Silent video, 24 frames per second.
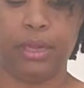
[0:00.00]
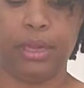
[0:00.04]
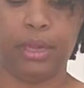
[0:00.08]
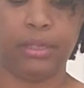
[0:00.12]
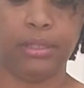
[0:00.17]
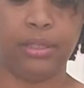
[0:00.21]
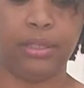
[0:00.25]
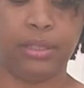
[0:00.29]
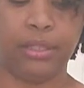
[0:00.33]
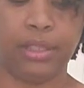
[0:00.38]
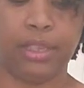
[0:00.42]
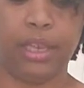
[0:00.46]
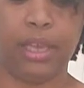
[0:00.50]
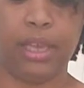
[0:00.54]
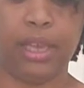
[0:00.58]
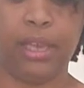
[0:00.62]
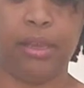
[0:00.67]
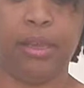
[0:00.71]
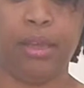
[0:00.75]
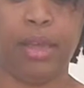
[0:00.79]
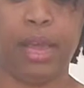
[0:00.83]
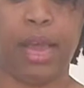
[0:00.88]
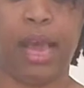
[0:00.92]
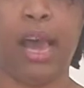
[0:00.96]
and
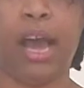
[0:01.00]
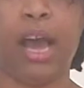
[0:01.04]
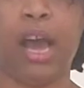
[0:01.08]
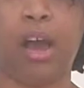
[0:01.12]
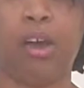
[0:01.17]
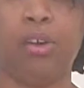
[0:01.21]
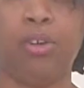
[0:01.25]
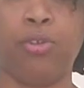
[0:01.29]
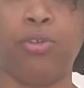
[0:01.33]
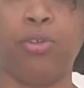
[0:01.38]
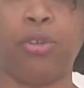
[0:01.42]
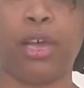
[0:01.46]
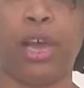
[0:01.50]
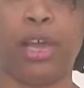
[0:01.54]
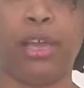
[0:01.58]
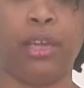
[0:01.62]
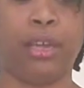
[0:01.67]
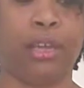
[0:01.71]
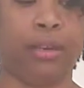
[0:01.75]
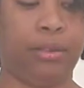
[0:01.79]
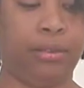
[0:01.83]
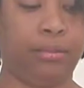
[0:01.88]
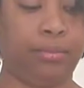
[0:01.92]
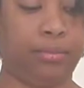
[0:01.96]
see how you like
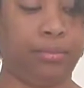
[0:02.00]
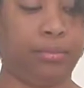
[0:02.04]
it.